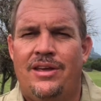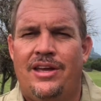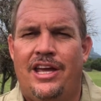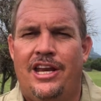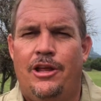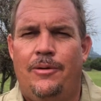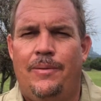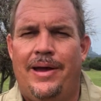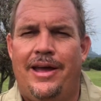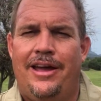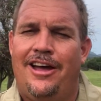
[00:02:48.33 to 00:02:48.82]

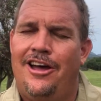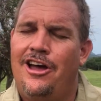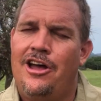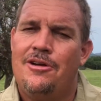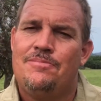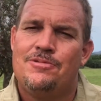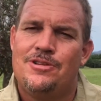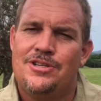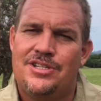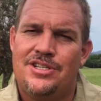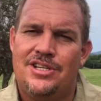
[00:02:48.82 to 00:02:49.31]
Anyway, I
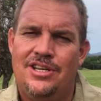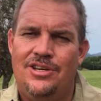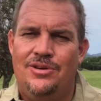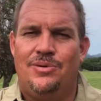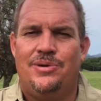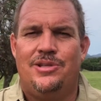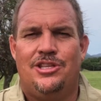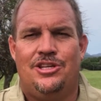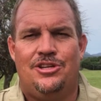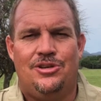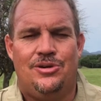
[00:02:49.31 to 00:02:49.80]
hope to see you
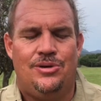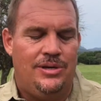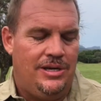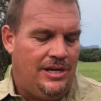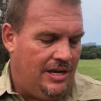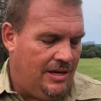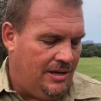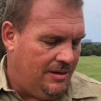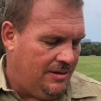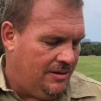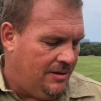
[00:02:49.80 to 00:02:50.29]
in the new
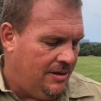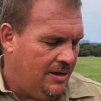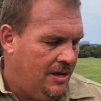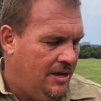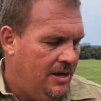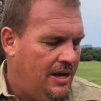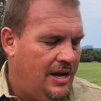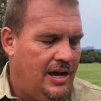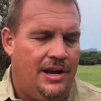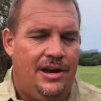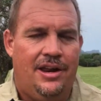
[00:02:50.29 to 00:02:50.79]
year,
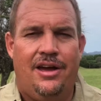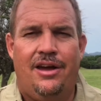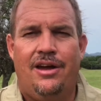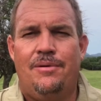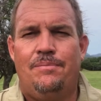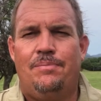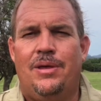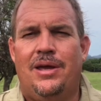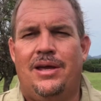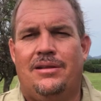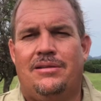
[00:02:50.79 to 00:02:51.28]
and I
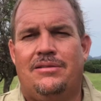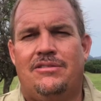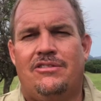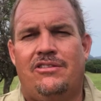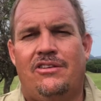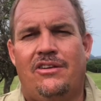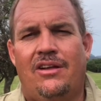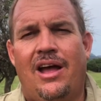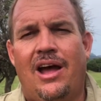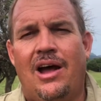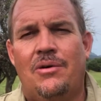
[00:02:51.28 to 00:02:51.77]
hope
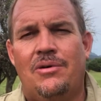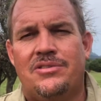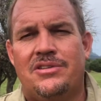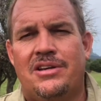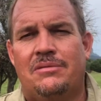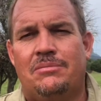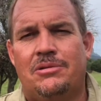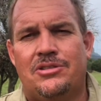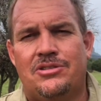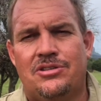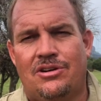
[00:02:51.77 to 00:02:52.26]
that I was
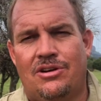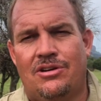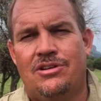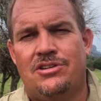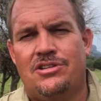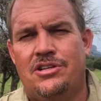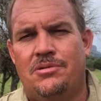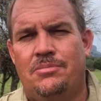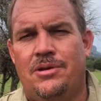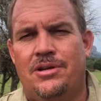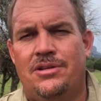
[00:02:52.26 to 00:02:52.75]
able to
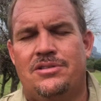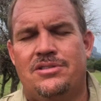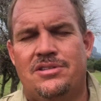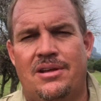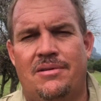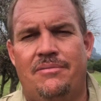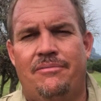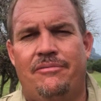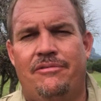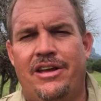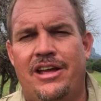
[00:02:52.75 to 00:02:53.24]
contribute
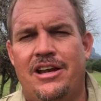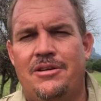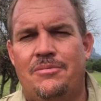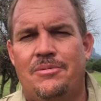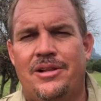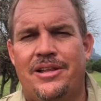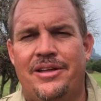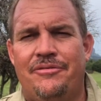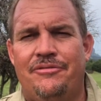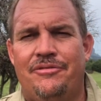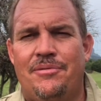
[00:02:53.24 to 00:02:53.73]
some
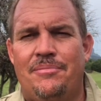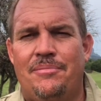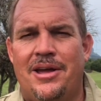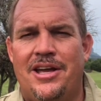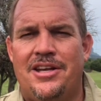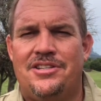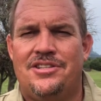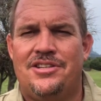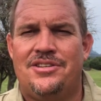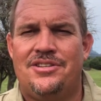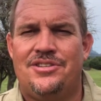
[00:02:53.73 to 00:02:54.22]
valuable
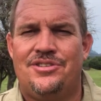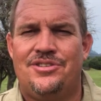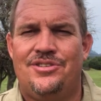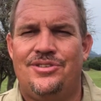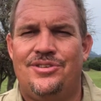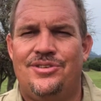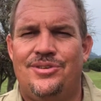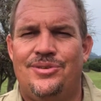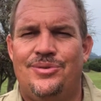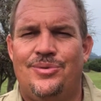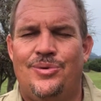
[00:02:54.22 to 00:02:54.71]
information
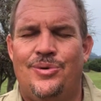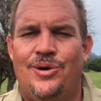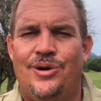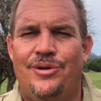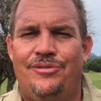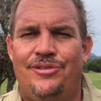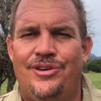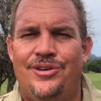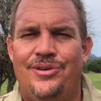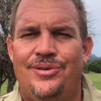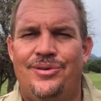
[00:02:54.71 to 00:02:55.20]
to all
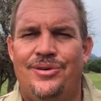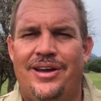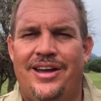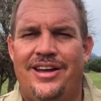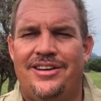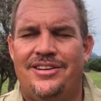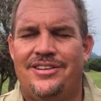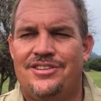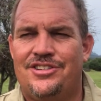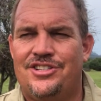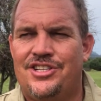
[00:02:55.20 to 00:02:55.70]
of you
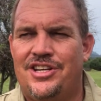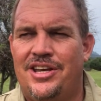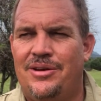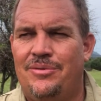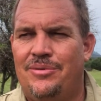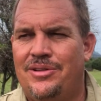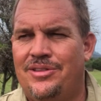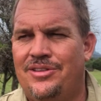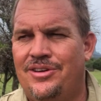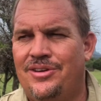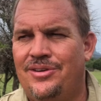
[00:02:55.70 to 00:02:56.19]
and share
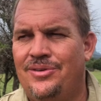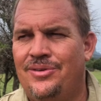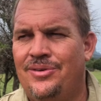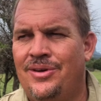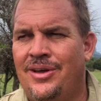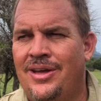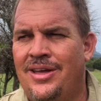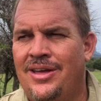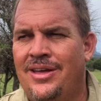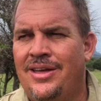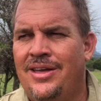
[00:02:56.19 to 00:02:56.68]
with you.
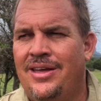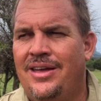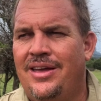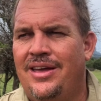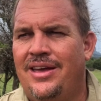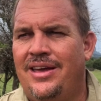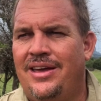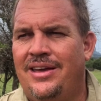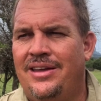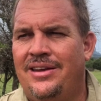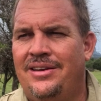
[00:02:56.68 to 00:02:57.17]

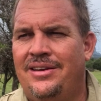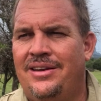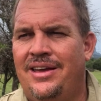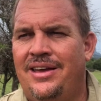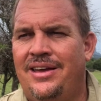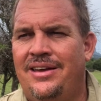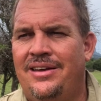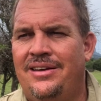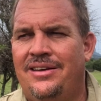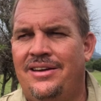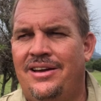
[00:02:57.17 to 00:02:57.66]
And
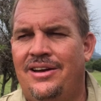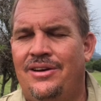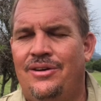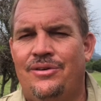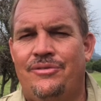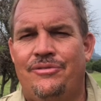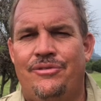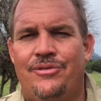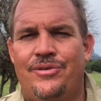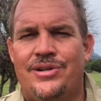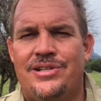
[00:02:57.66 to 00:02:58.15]
I look
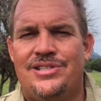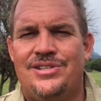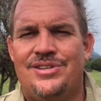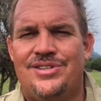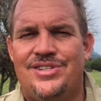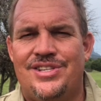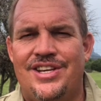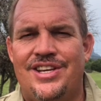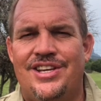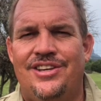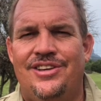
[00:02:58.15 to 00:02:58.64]
forward to
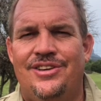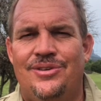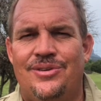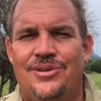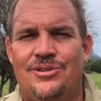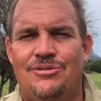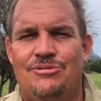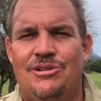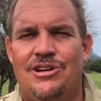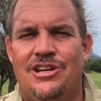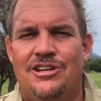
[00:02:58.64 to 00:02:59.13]
seeing you in
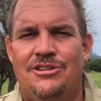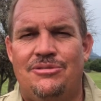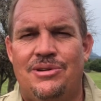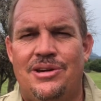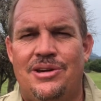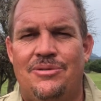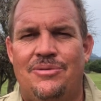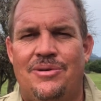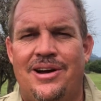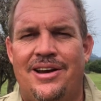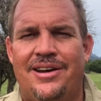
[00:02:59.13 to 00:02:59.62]

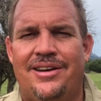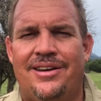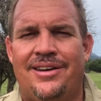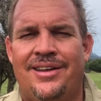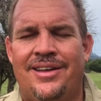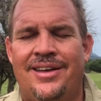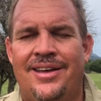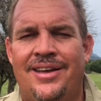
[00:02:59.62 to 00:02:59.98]
2021.